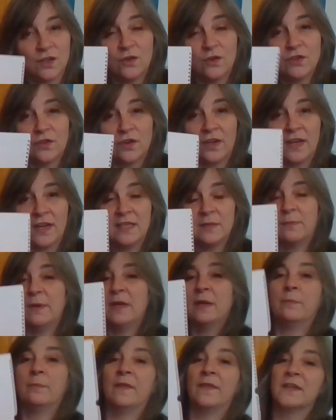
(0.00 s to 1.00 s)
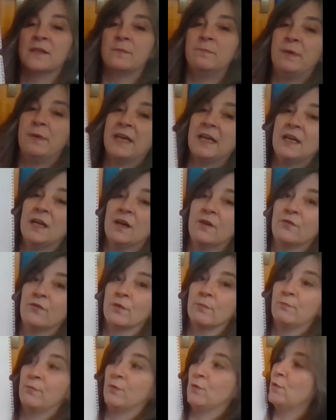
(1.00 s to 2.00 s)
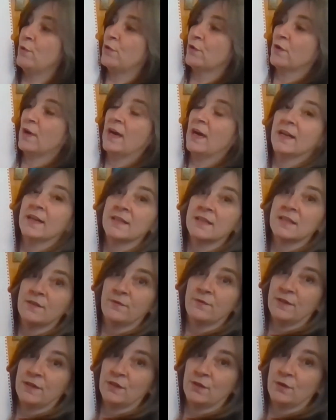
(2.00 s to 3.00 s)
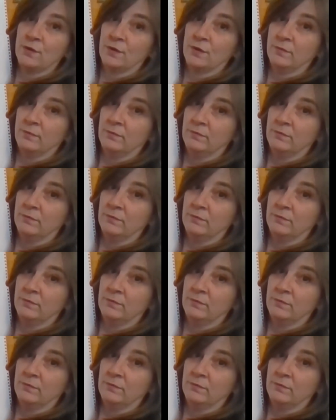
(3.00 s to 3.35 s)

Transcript: as you've got a nice big bit that's big enough for both your hands to fit on.